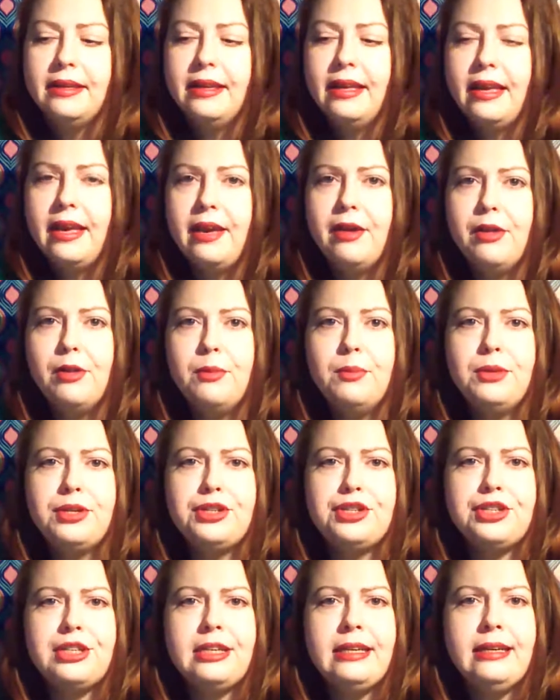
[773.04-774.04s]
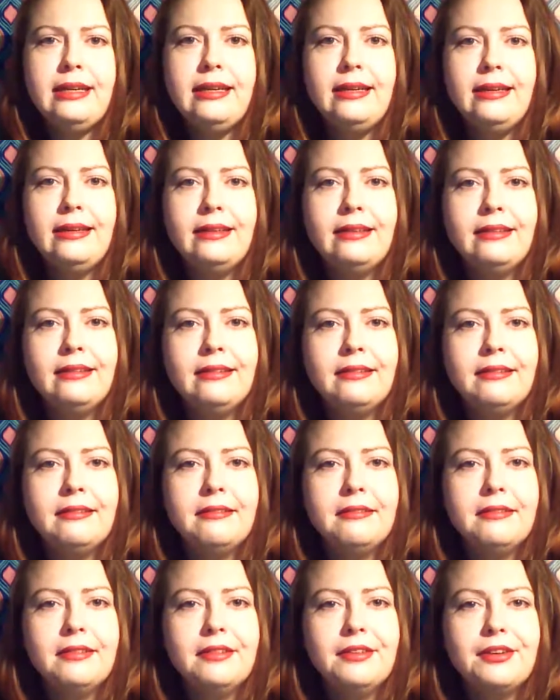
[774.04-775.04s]
El Machine
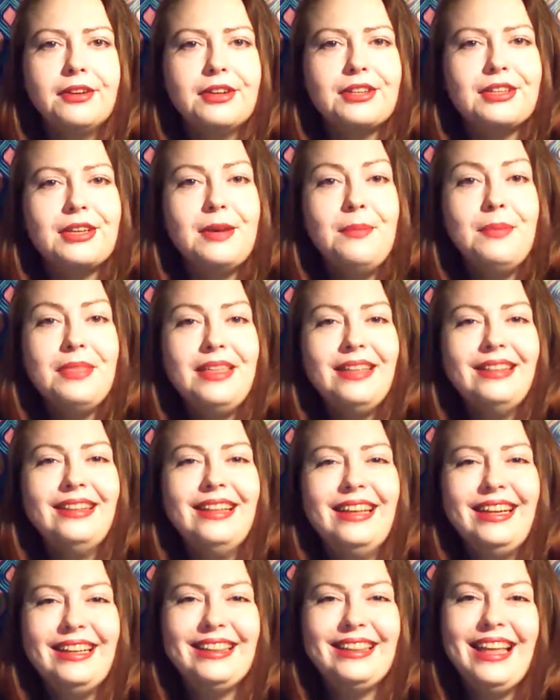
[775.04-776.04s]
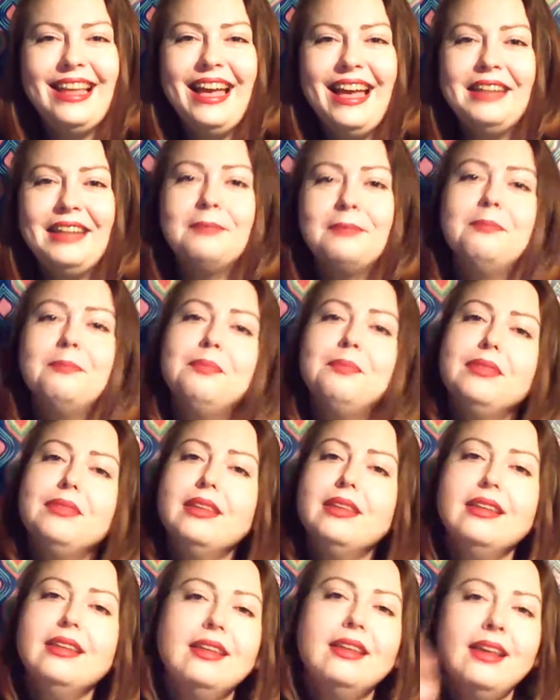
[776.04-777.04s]
or something like that.
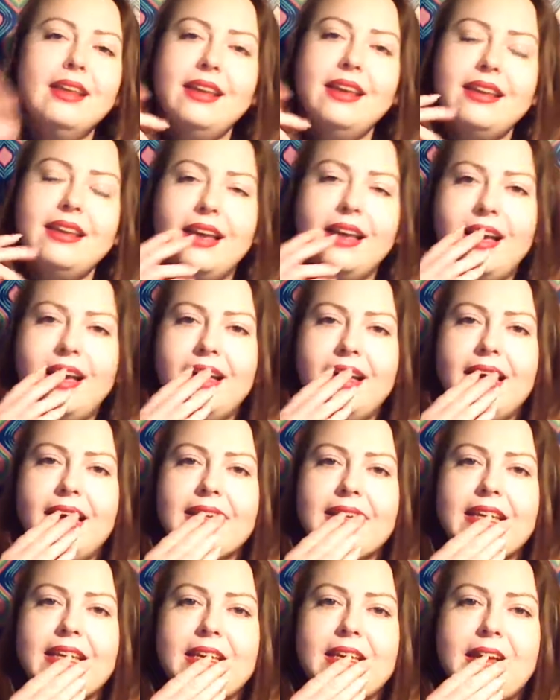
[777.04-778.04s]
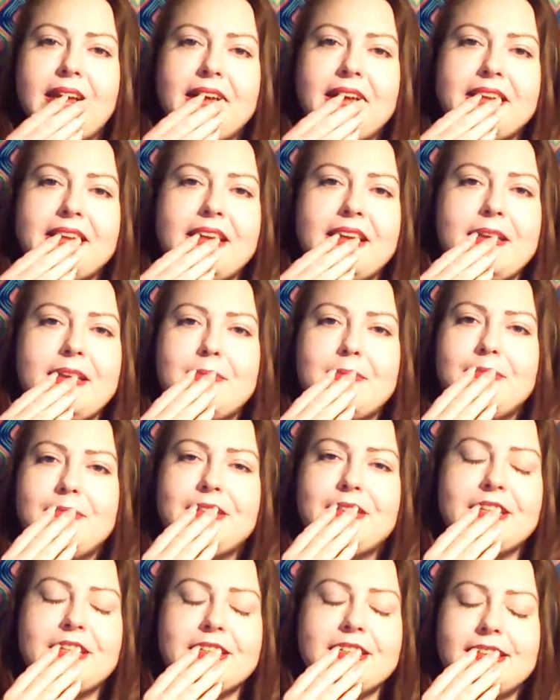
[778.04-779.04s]
Yeah, I keep
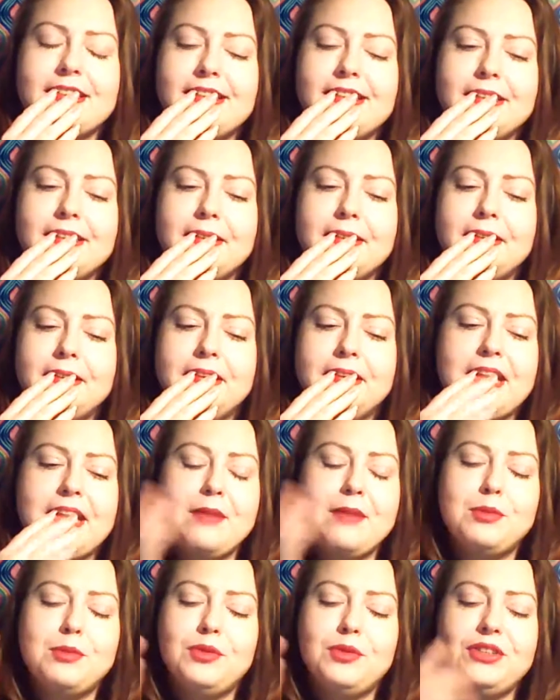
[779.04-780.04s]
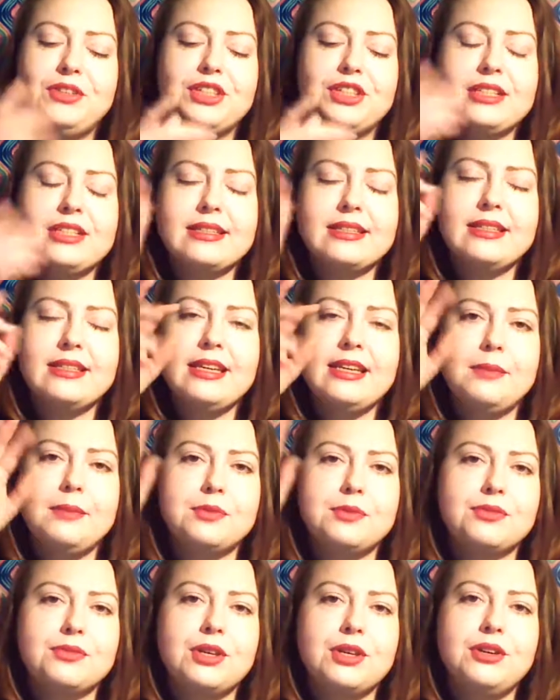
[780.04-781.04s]
just, the name of the movie just
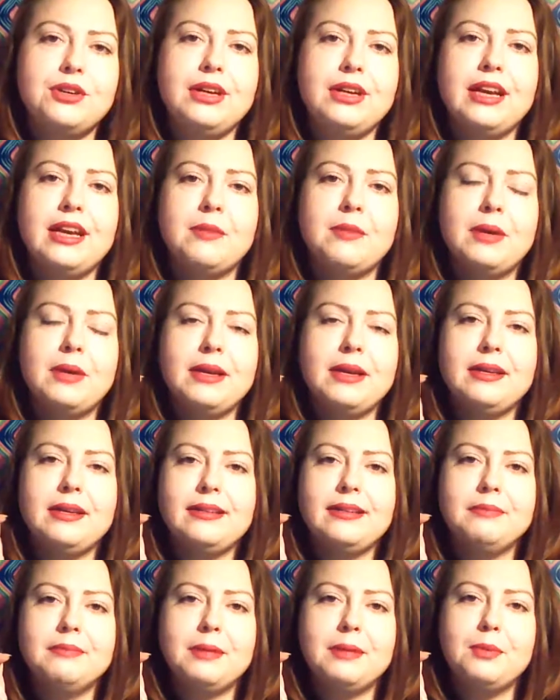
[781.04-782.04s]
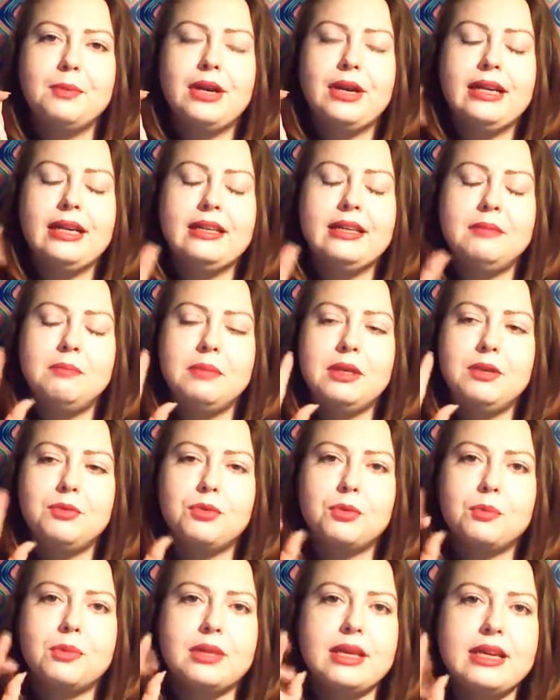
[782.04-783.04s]
keeps fluttering out of my brain and being
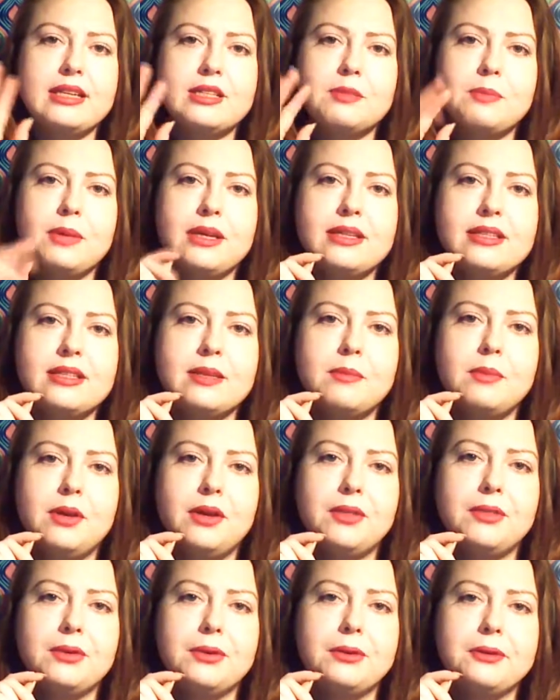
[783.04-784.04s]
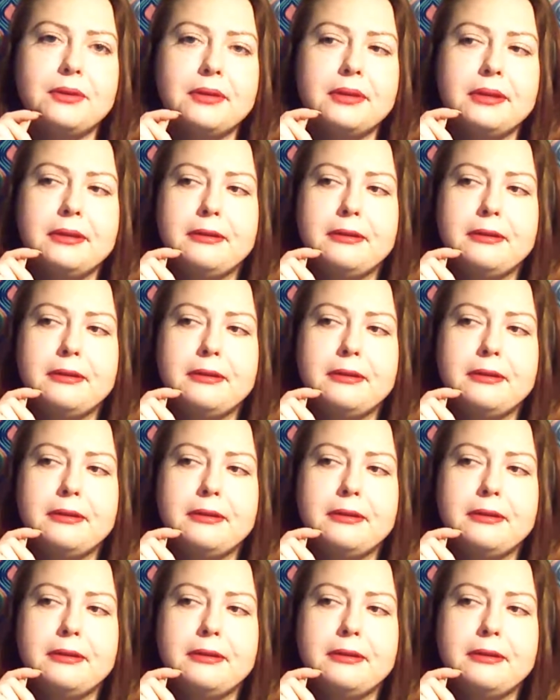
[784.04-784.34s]
replaced by some other,